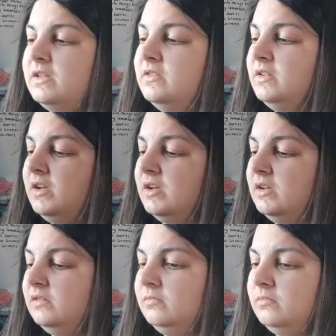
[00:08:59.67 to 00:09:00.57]
and
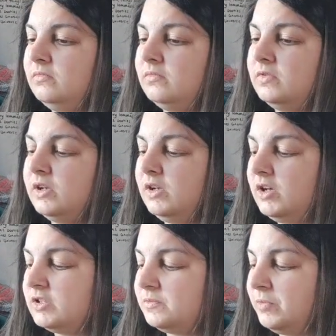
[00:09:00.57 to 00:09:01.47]
then the
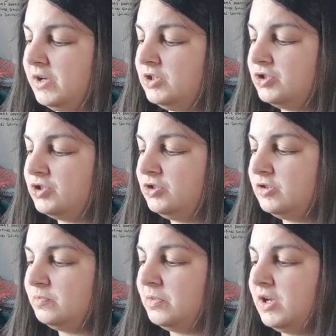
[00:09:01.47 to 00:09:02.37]
last page
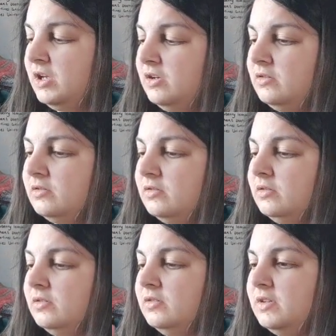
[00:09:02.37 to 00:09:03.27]
should be
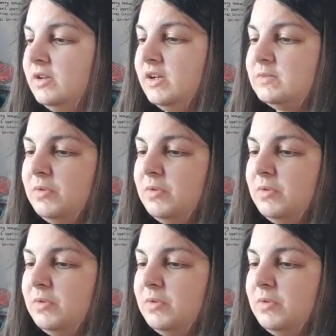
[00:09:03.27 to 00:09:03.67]
the next